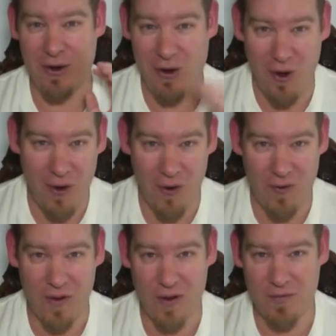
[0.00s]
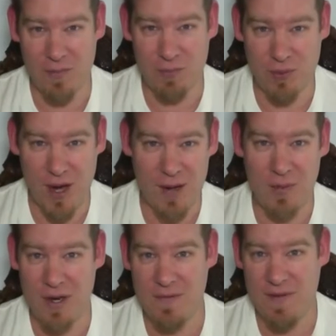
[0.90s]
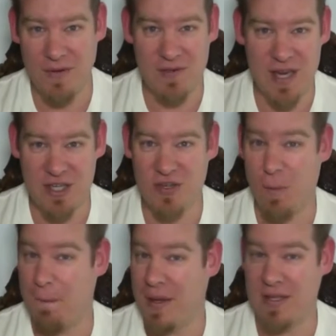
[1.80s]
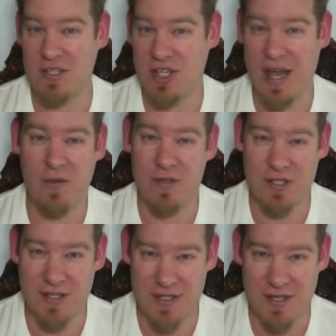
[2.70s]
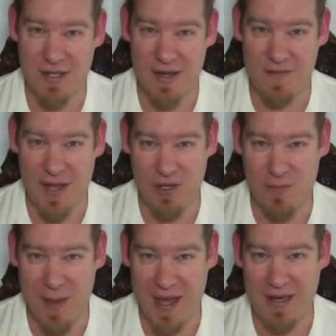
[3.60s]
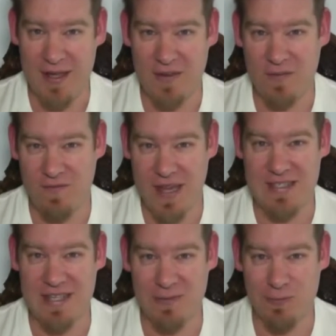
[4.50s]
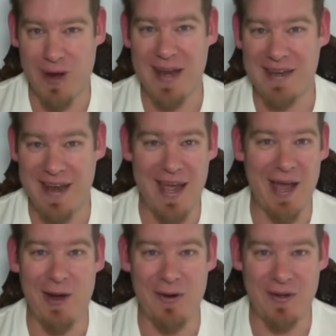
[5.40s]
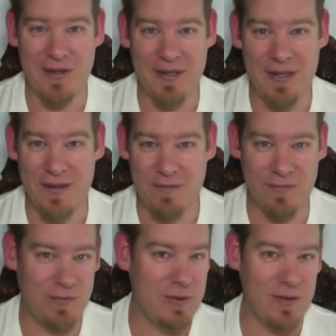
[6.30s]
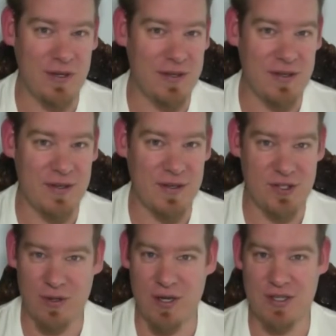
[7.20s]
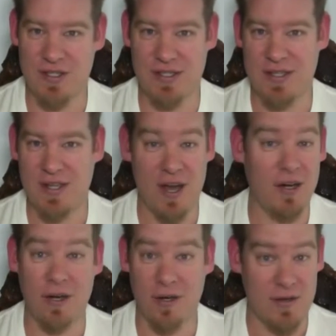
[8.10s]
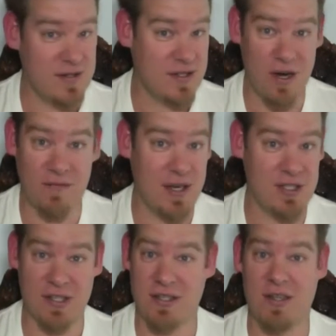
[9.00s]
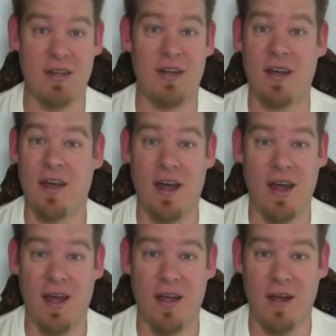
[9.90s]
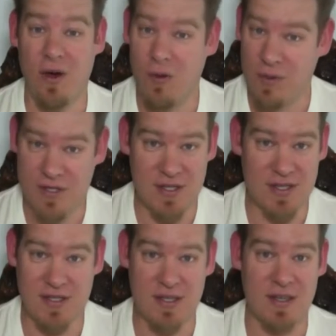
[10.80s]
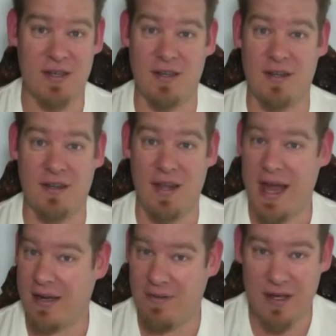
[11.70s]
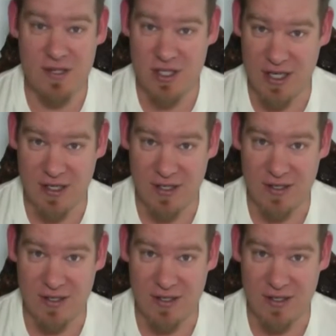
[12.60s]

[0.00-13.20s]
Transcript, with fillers: all of the primary foundational biggest challenges that humanity is facing right now food shortages hunger starvation uh, homelessness lack of energy